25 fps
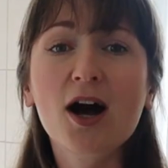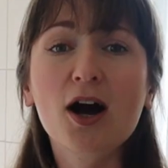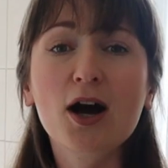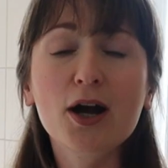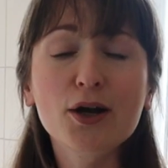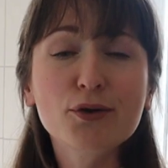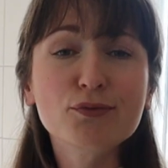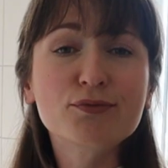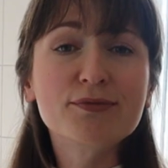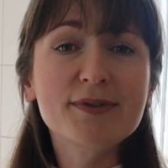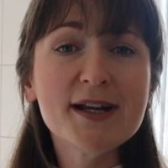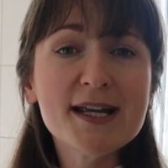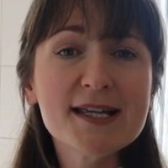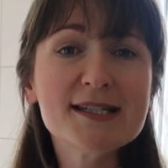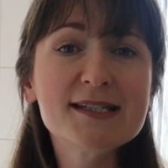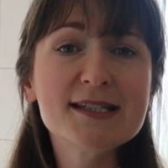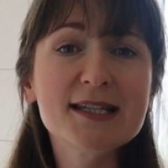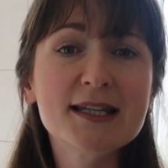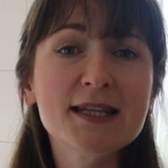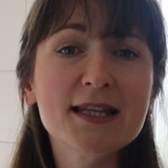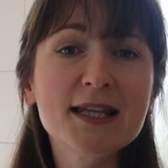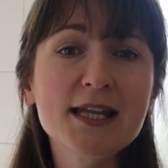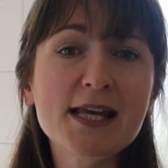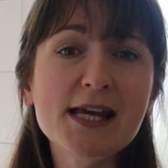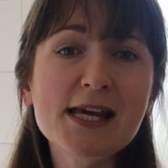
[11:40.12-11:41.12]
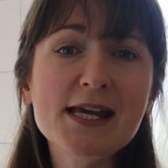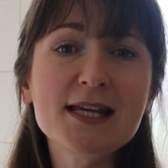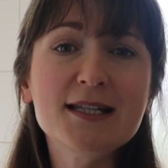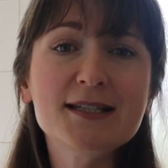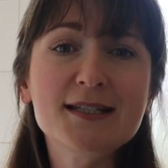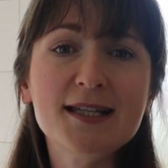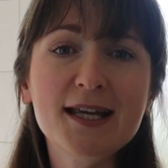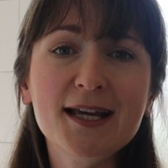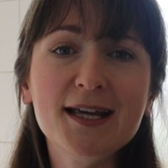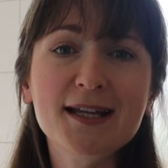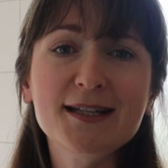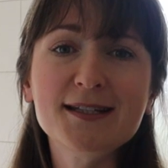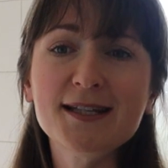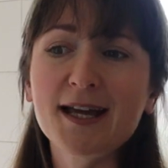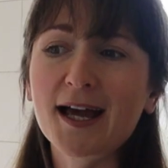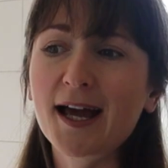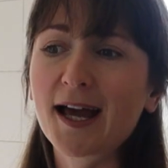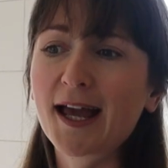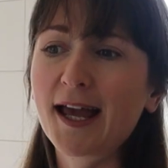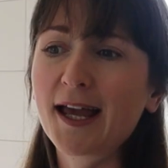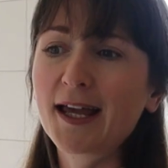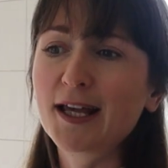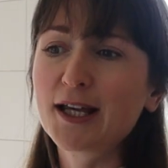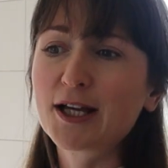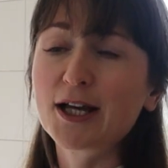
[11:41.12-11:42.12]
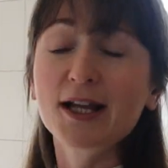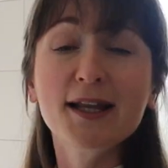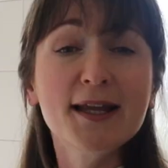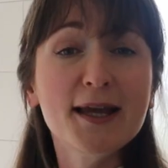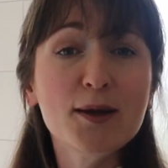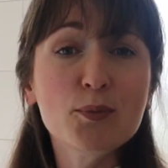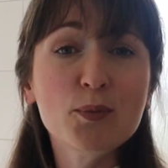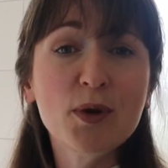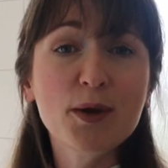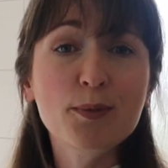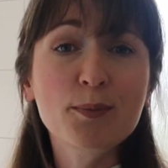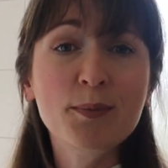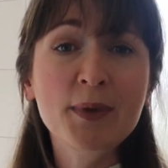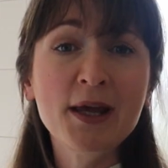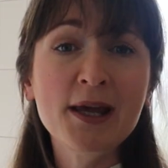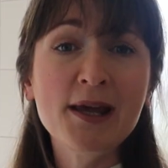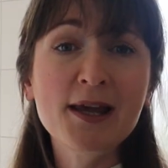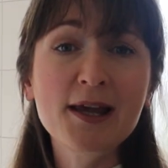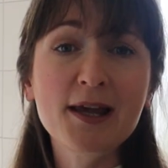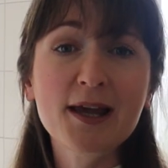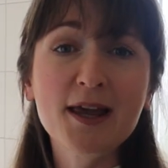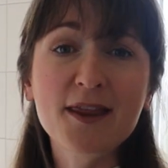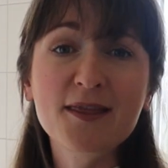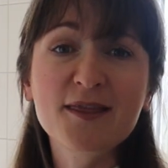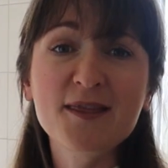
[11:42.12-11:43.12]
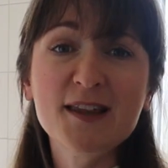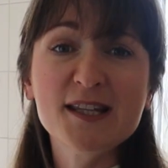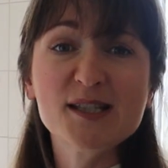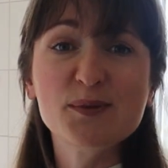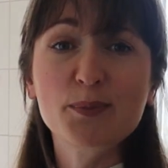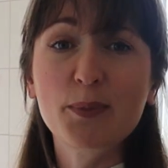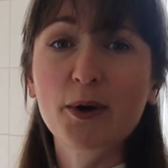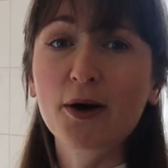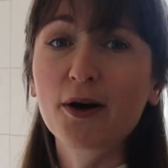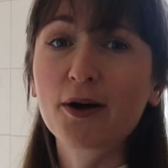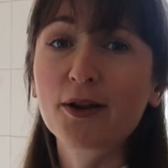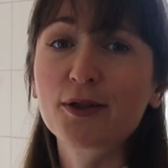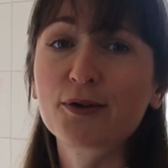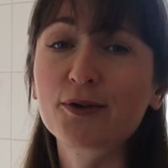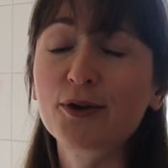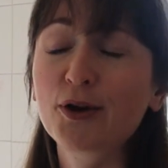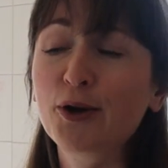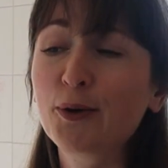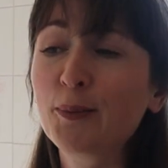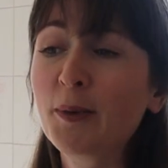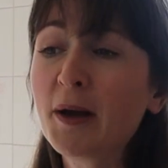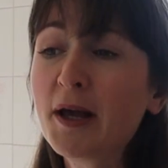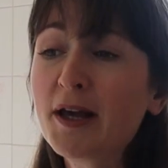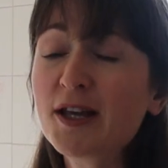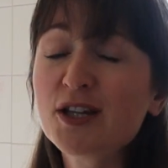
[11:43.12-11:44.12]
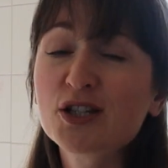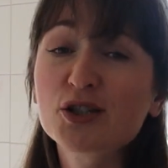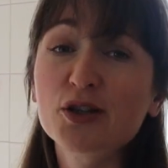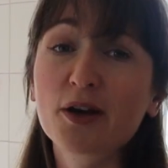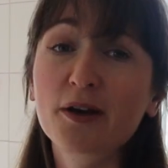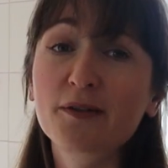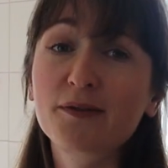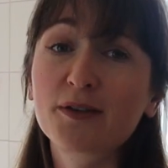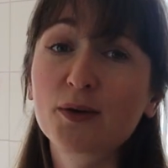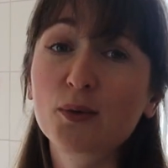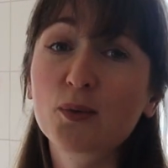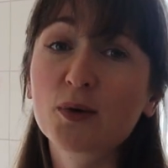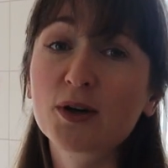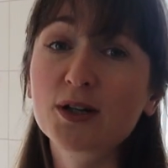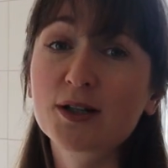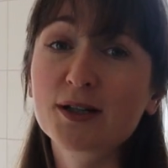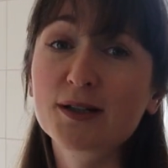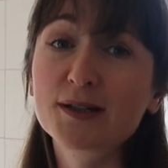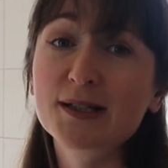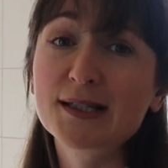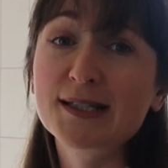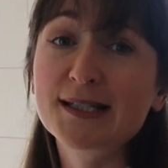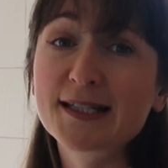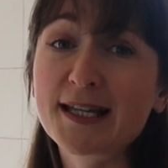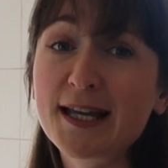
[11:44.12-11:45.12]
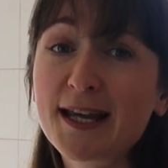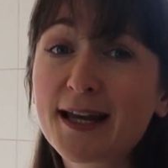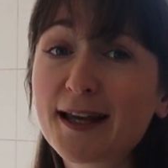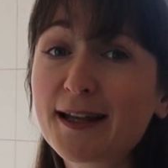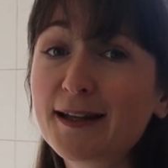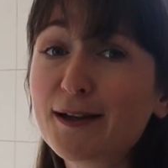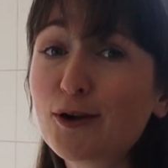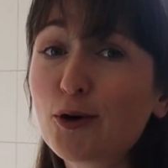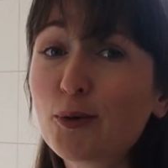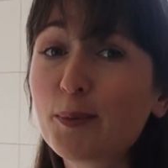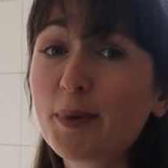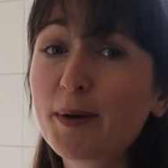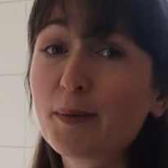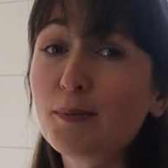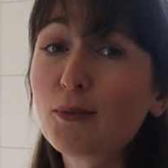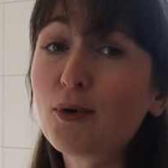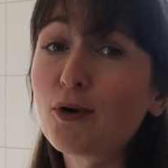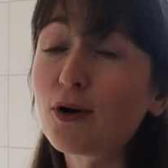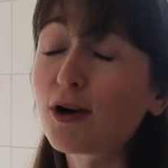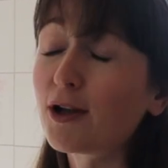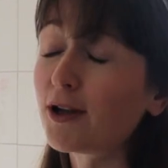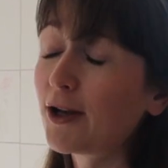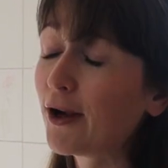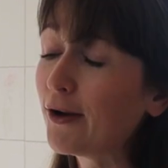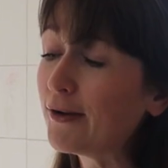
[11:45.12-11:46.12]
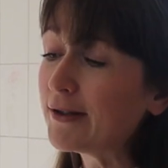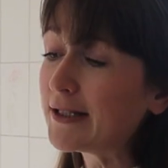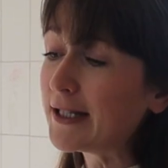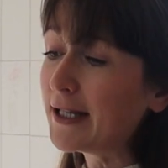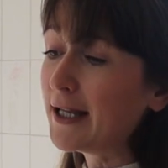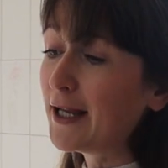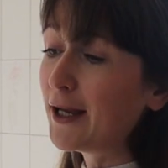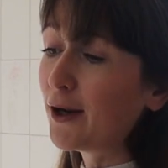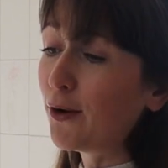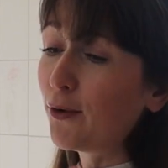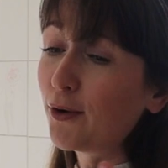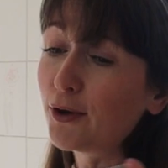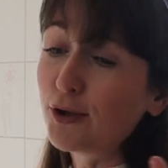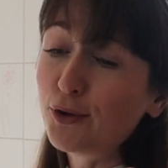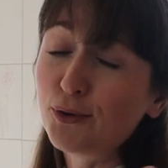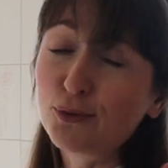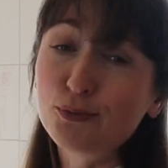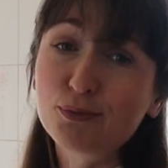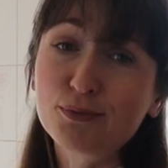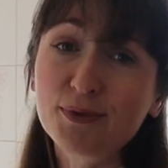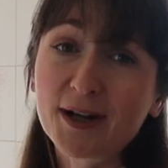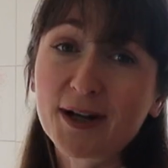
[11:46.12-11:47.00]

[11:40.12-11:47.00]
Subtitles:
I recently did a clean with me in this bathroom, so if you wanted to see it a little bit more closely, or you